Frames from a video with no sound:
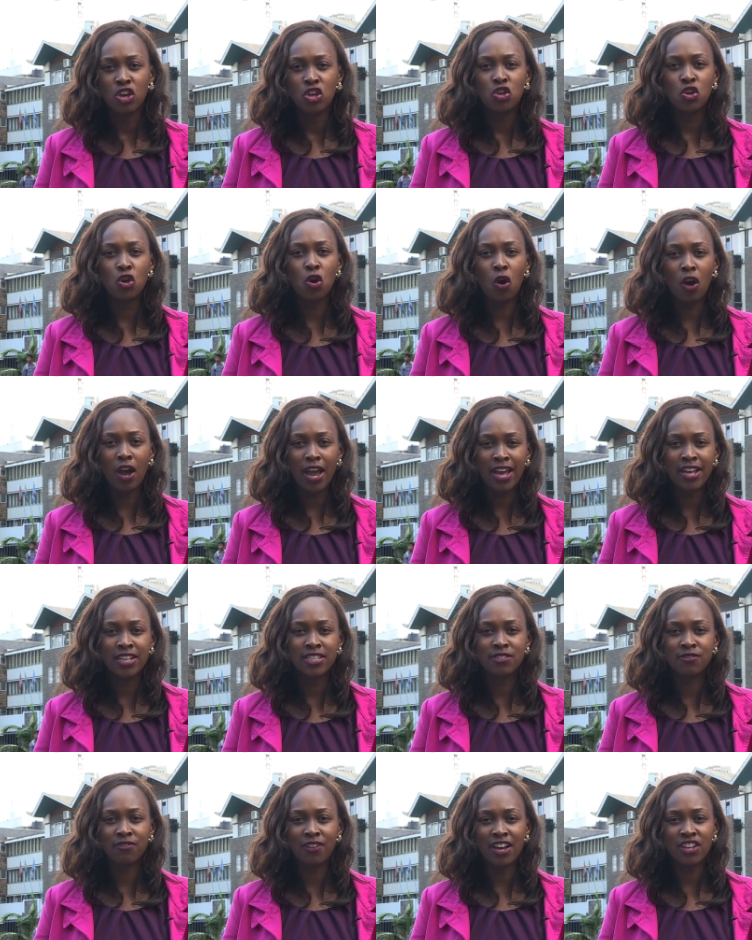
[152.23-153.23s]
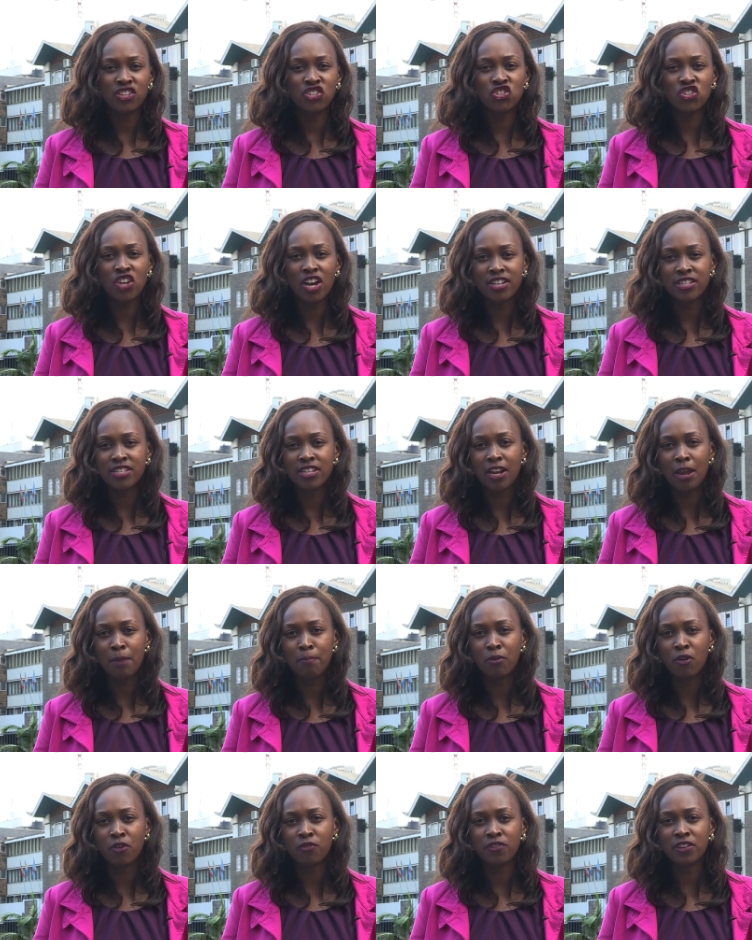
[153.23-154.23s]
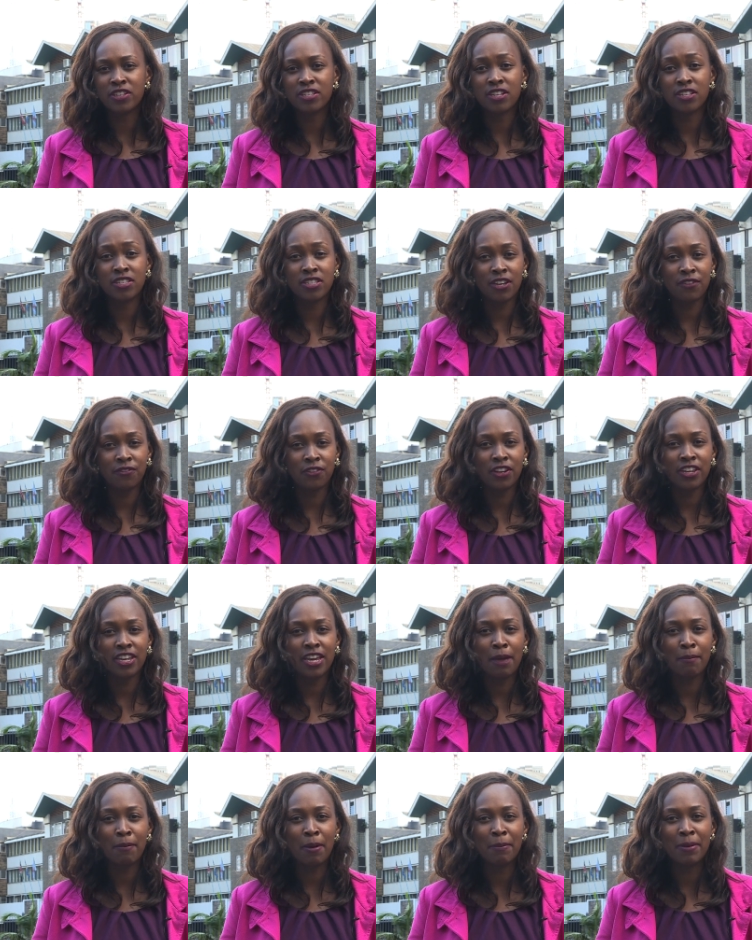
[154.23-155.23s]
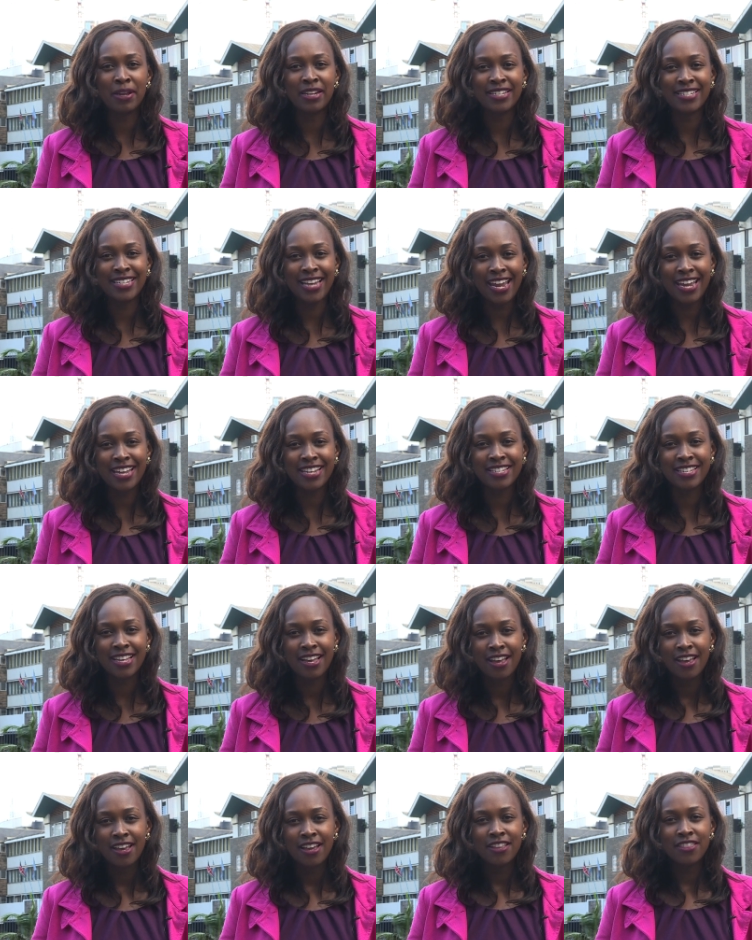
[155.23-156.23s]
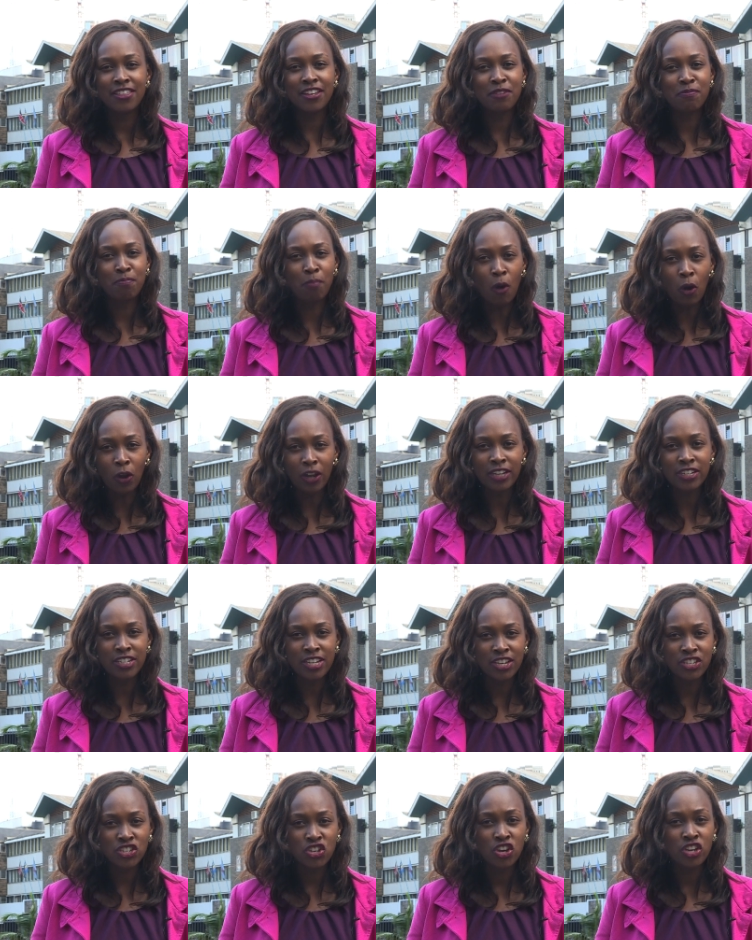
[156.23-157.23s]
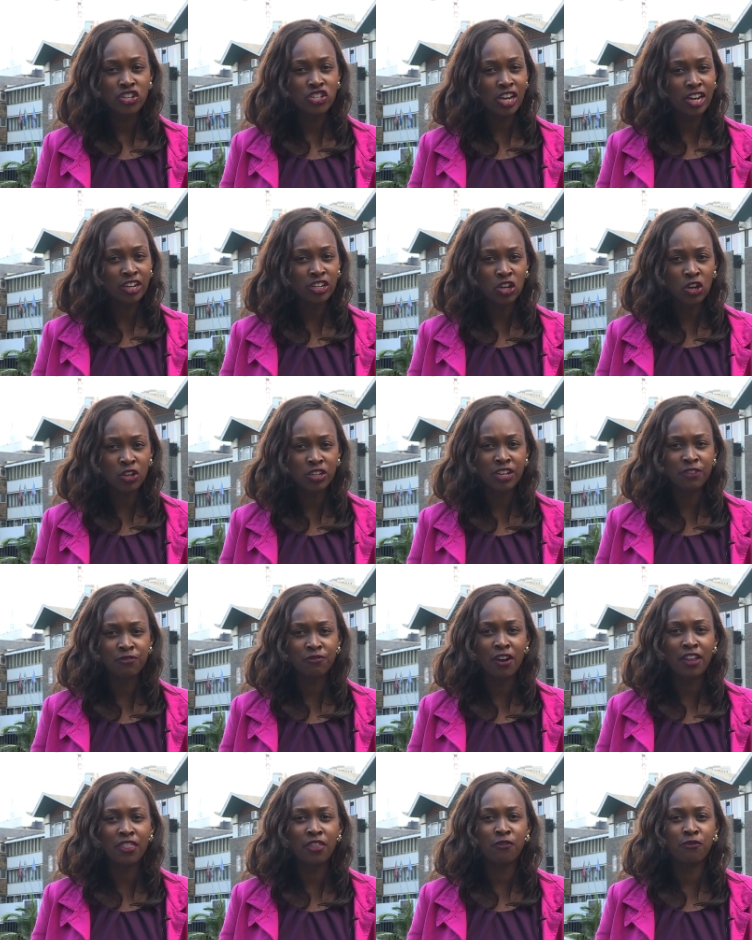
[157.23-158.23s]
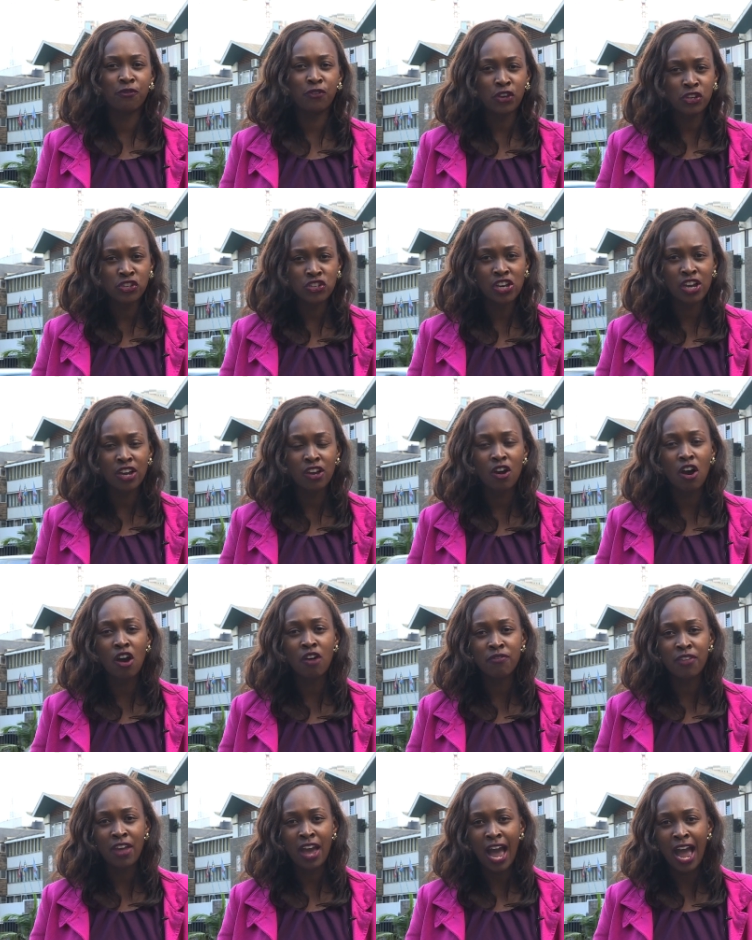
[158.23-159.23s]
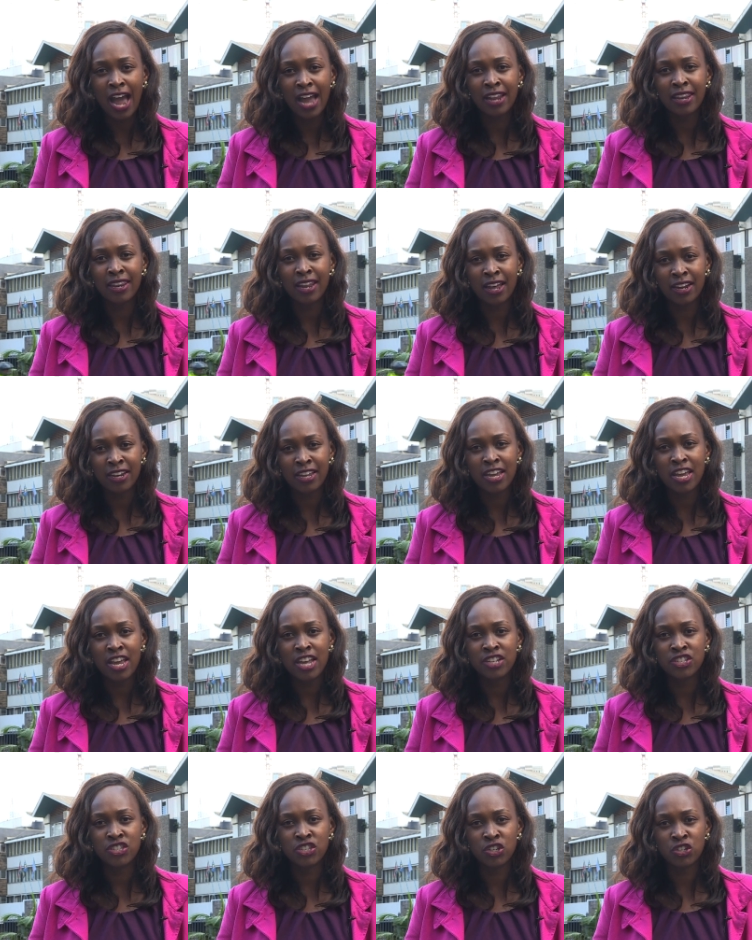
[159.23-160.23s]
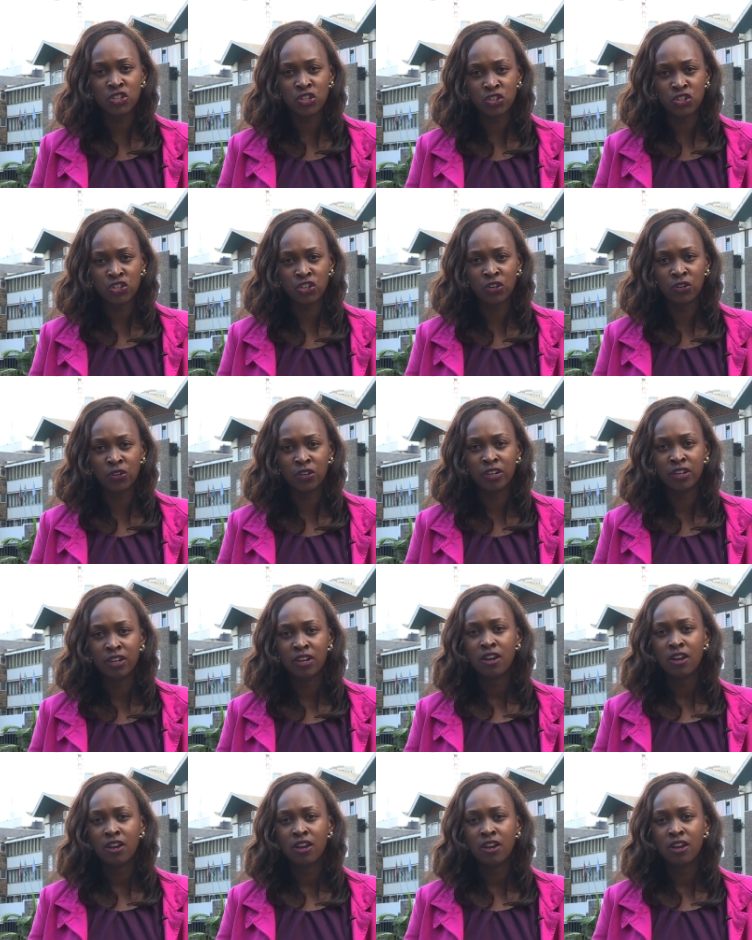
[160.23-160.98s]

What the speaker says: UoN's Vice-Chancellor Professor Stephen Kiama maintains that politics shall not define the future of the higher learning institution.